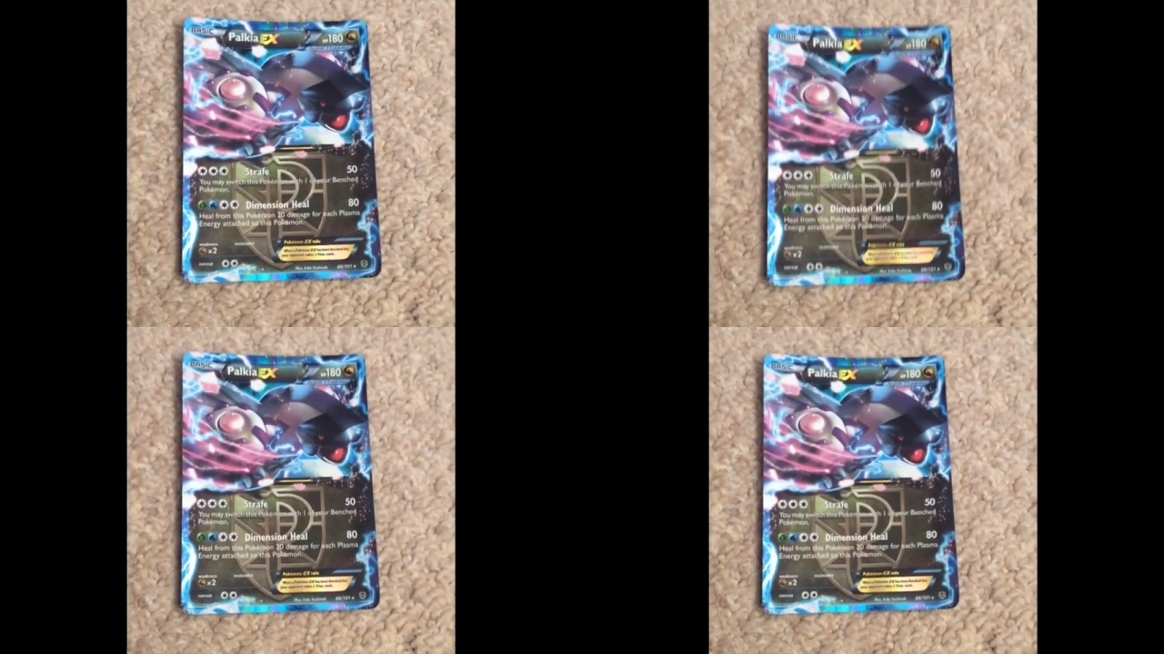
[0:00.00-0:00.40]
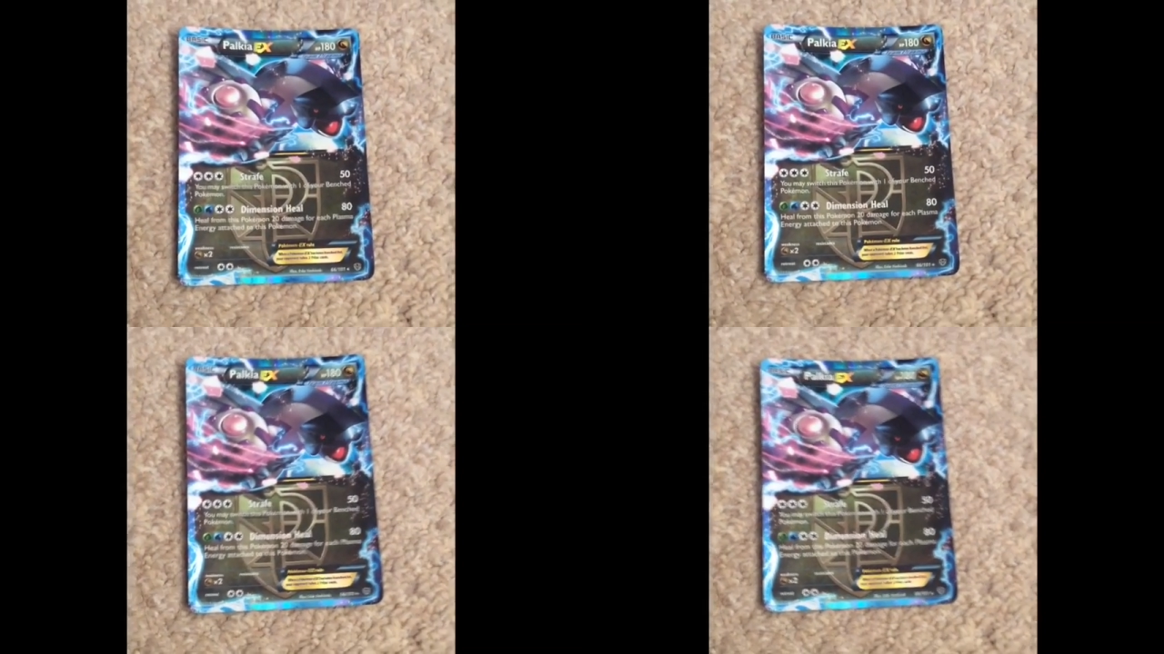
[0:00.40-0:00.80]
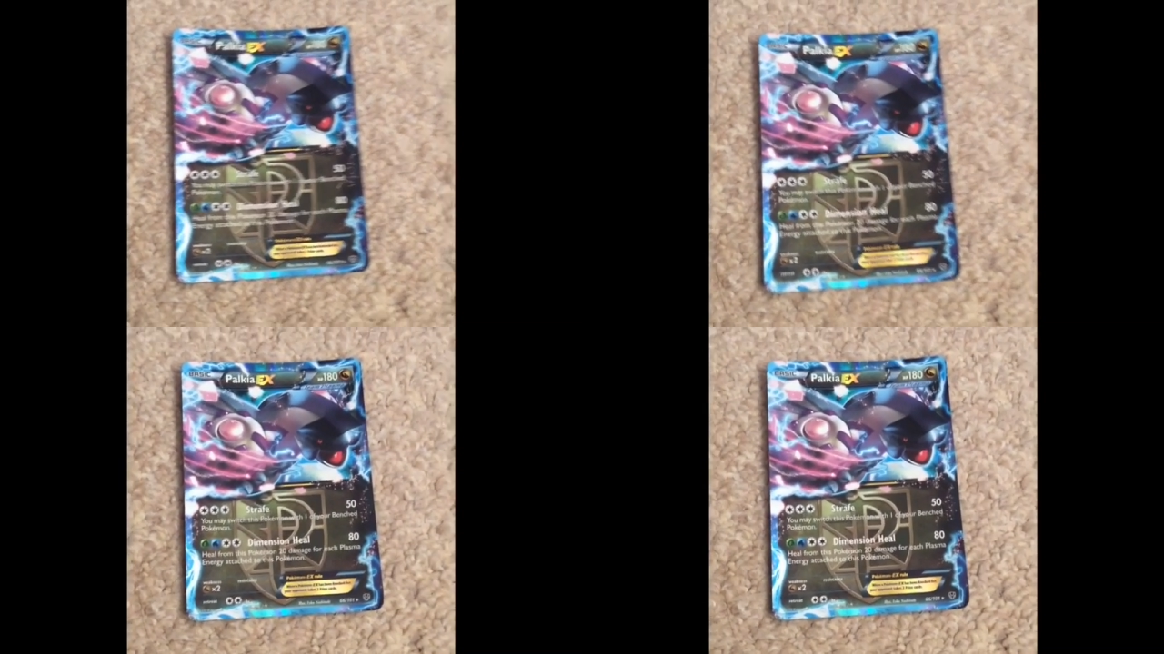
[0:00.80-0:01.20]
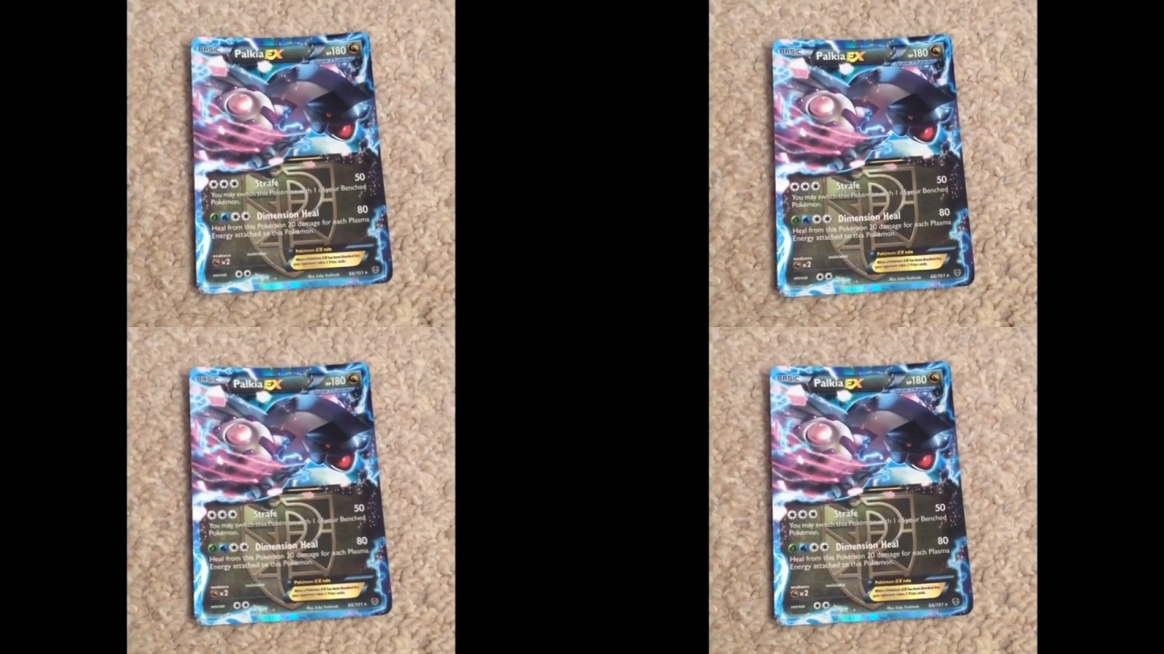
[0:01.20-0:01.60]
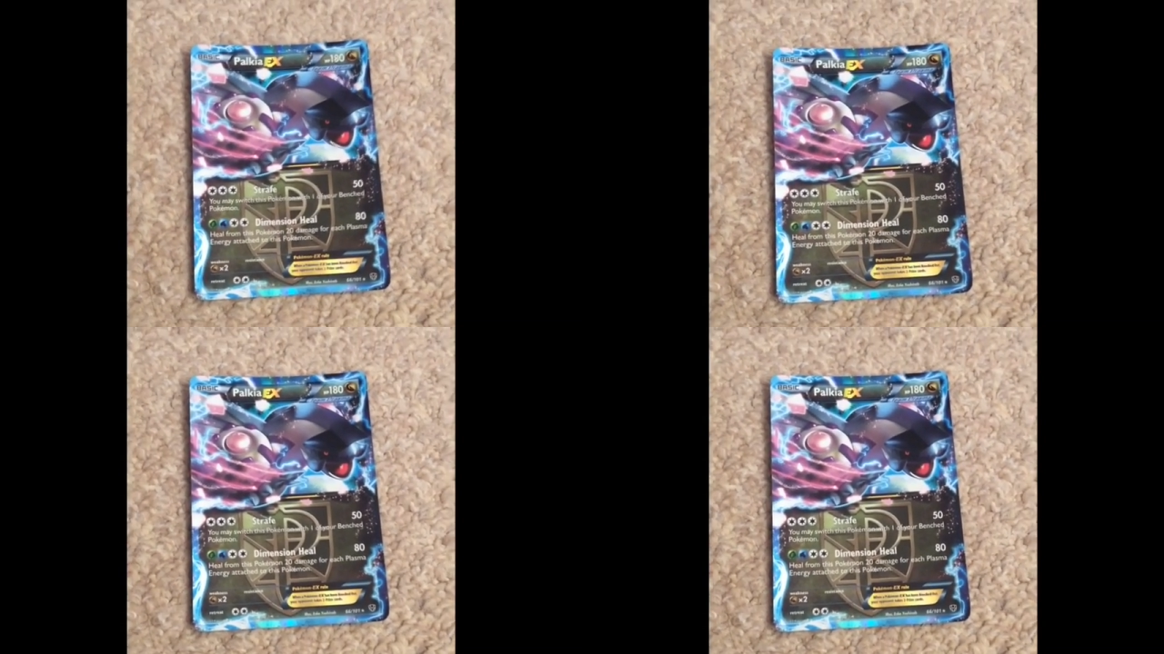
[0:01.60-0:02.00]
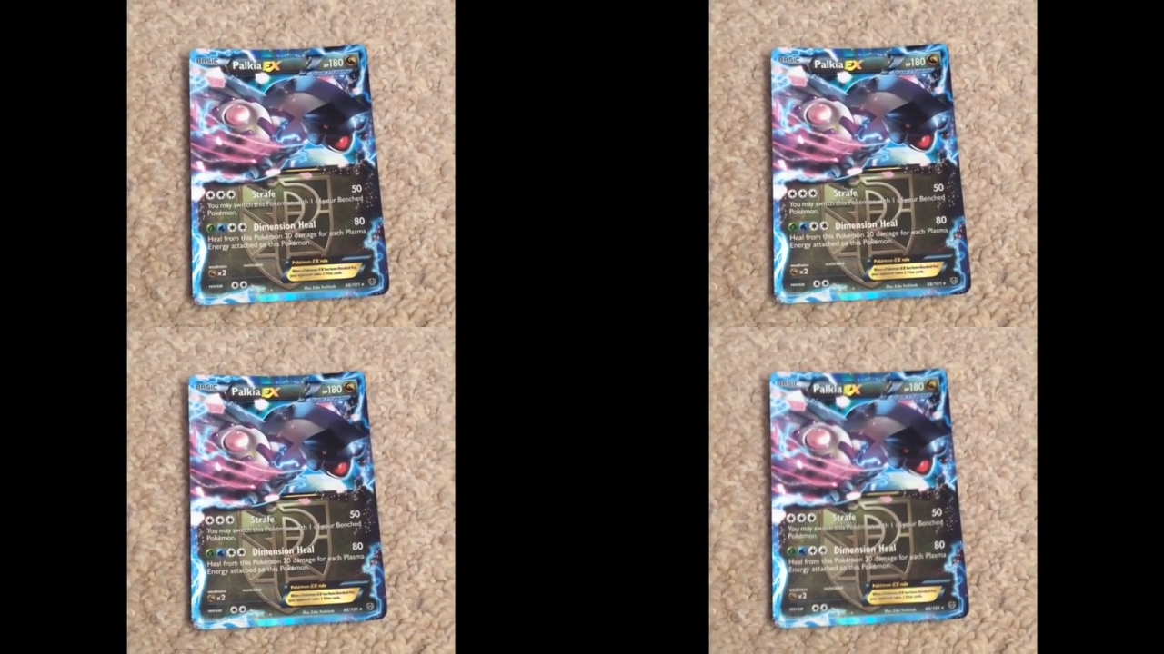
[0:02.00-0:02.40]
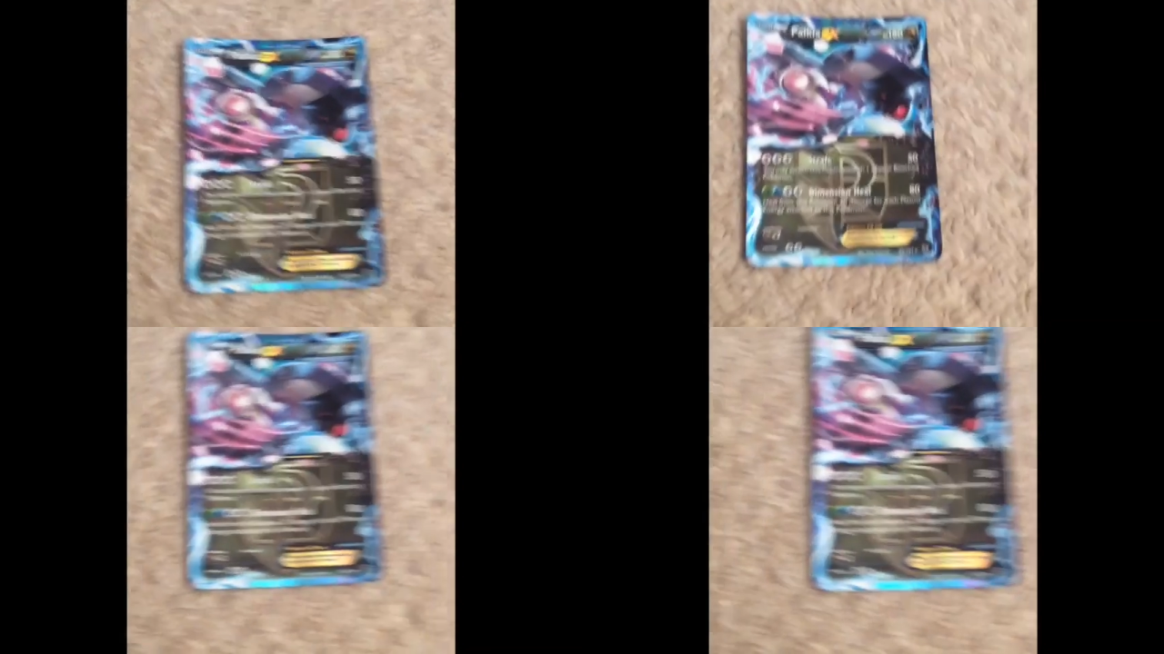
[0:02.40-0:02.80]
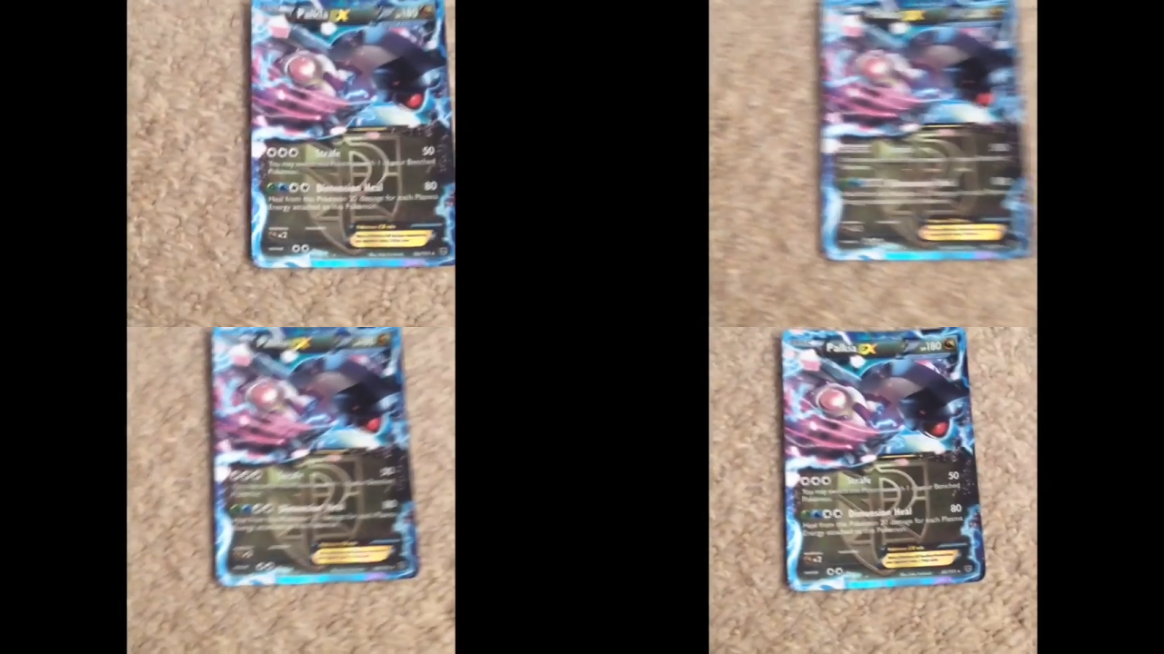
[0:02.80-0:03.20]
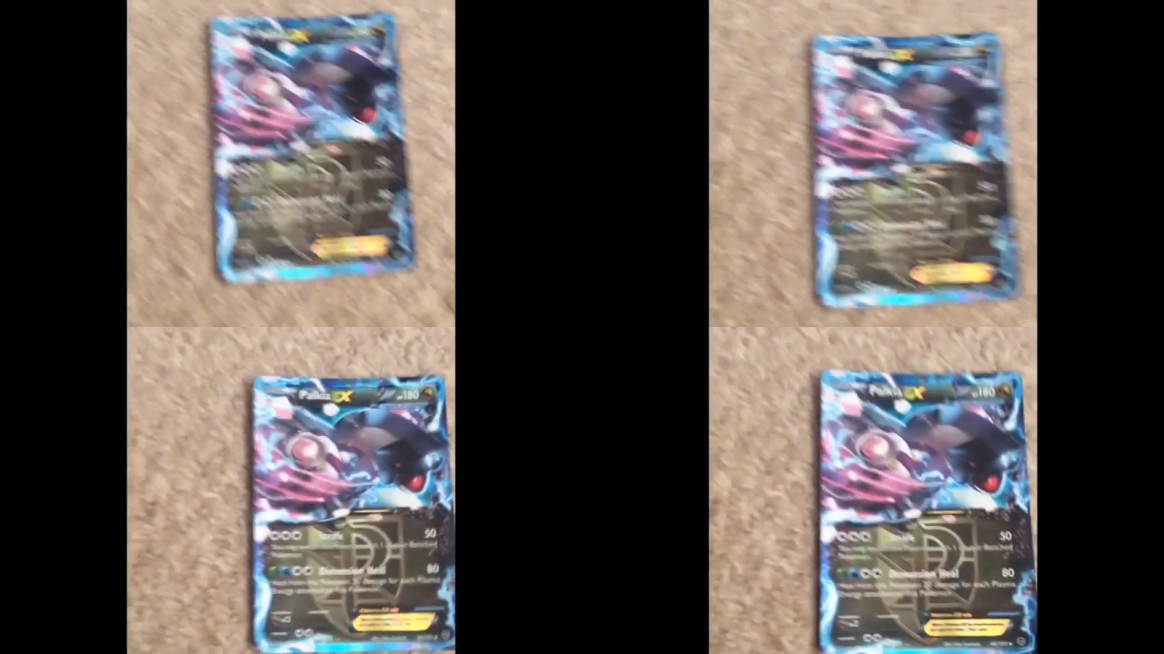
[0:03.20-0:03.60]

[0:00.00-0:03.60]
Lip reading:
Nobody's mouth can be seen.